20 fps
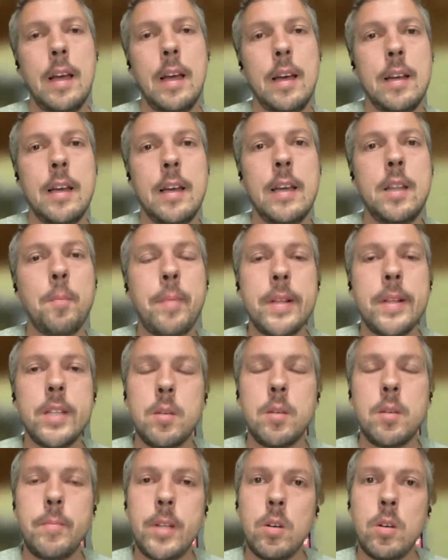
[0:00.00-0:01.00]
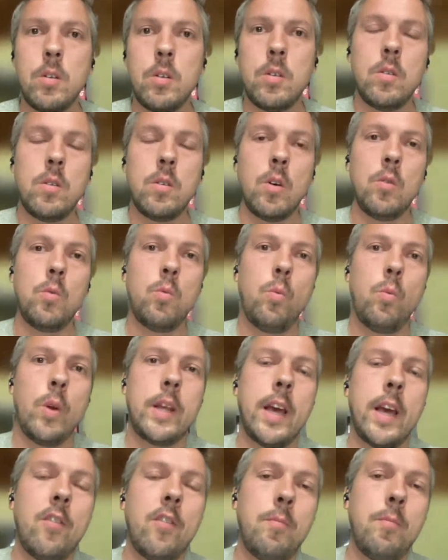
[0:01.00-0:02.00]
It depends a bit on
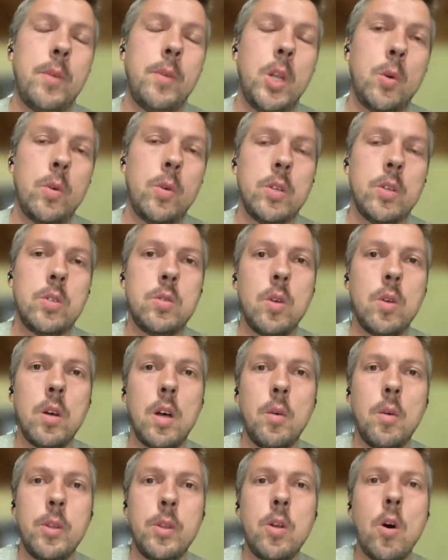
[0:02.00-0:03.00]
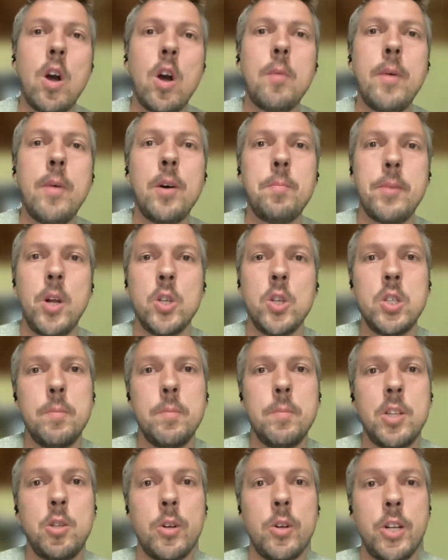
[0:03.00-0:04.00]
what kind of minerals we talk about, but also
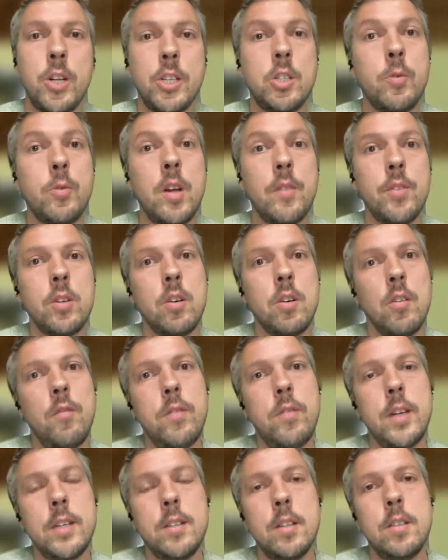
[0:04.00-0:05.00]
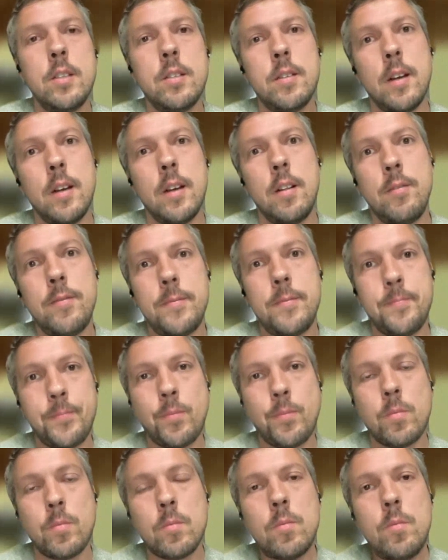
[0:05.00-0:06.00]
about the trajectory of the conflict itself,
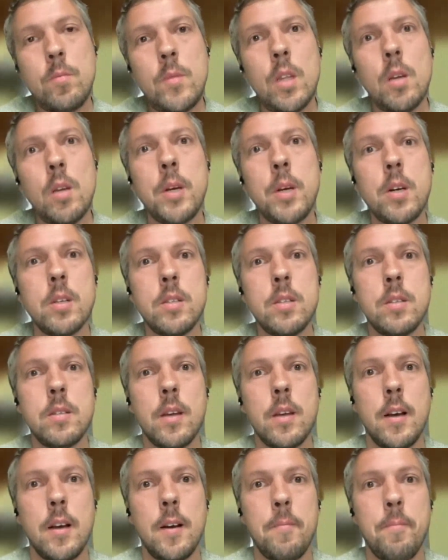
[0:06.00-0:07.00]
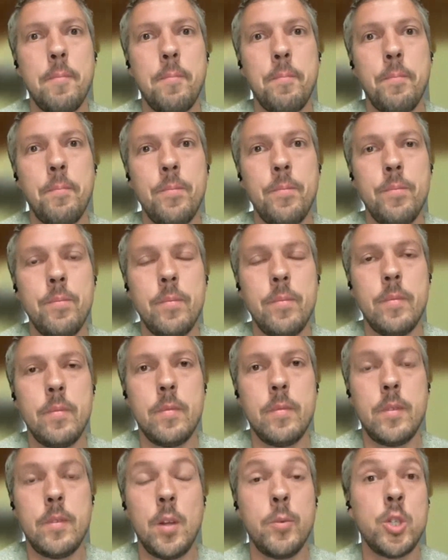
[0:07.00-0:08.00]
because
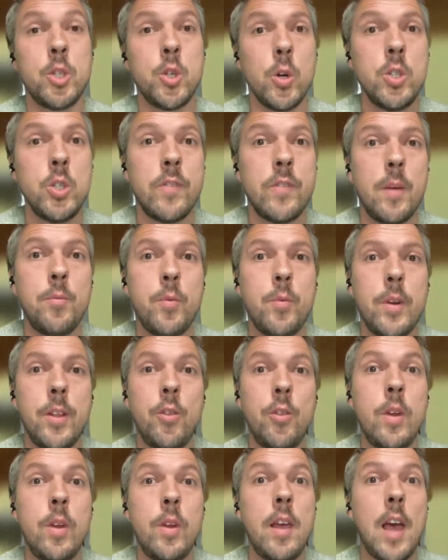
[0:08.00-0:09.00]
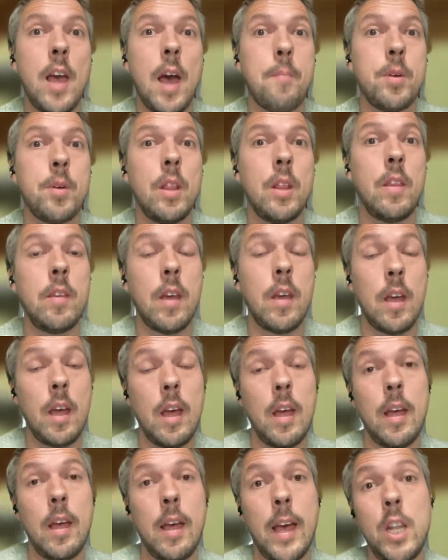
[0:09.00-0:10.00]
the resurgence of M23 happened
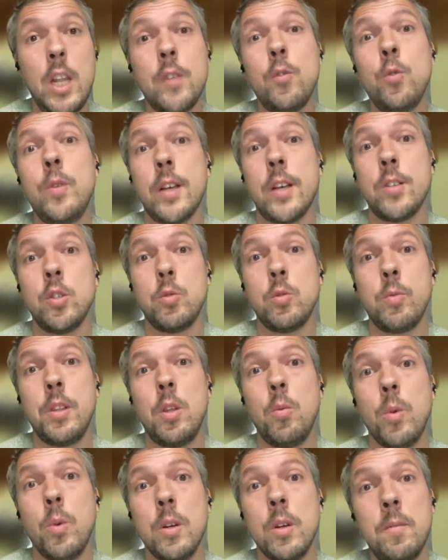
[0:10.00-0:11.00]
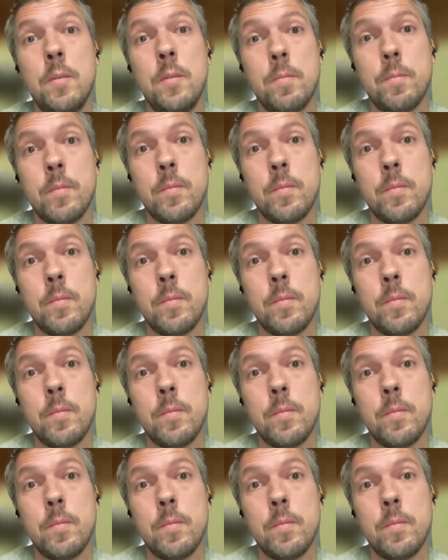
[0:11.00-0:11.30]
end of 2021,